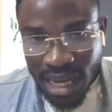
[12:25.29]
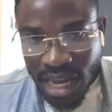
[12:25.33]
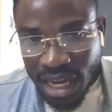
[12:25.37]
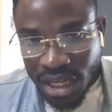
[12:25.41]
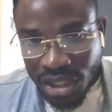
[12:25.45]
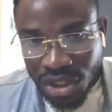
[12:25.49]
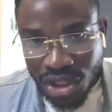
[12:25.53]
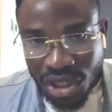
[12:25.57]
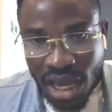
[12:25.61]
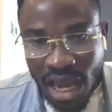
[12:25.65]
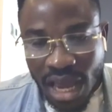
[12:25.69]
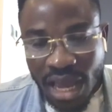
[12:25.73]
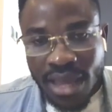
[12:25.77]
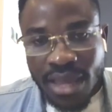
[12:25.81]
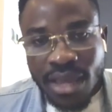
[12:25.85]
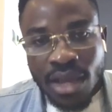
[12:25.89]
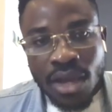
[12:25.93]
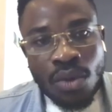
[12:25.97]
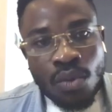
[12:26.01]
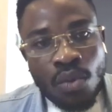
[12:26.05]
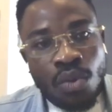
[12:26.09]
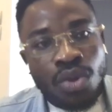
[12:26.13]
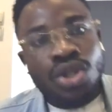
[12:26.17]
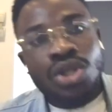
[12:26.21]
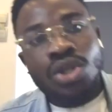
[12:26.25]
Asia
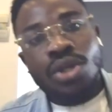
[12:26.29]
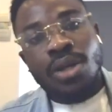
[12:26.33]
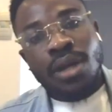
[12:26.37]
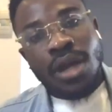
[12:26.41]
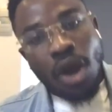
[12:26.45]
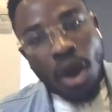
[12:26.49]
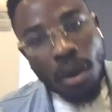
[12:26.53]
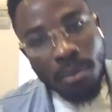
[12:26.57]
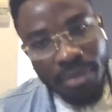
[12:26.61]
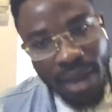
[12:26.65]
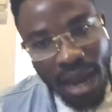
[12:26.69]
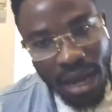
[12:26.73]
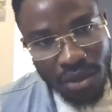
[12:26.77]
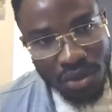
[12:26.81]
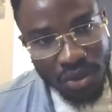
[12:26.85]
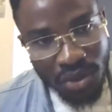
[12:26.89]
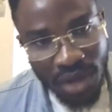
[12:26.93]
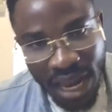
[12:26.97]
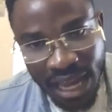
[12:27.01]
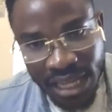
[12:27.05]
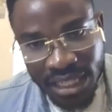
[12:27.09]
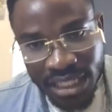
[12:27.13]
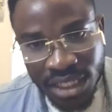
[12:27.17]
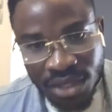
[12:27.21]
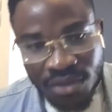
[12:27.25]
would come down to
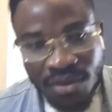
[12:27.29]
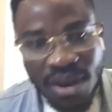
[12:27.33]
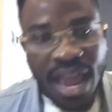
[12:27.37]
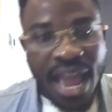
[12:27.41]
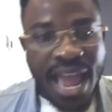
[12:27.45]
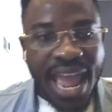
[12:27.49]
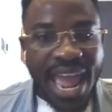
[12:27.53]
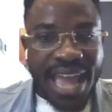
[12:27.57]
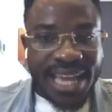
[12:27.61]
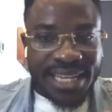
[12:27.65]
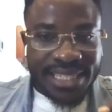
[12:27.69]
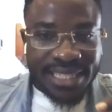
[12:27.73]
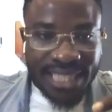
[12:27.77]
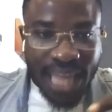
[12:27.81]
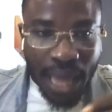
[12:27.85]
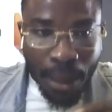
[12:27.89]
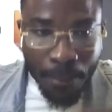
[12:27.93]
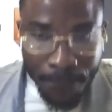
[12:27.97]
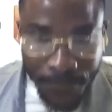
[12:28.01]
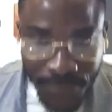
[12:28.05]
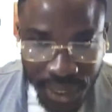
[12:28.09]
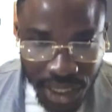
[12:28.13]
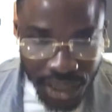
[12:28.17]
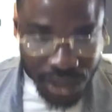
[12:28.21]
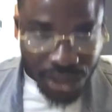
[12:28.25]
Nigeria,
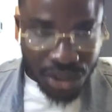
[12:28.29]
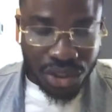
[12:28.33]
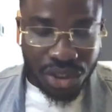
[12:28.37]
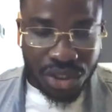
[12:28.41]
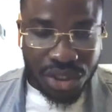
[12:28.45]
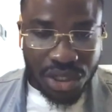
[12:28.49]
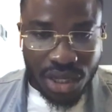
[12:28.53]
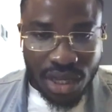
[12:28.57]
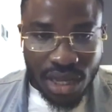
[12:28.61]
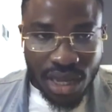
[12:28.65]
establish,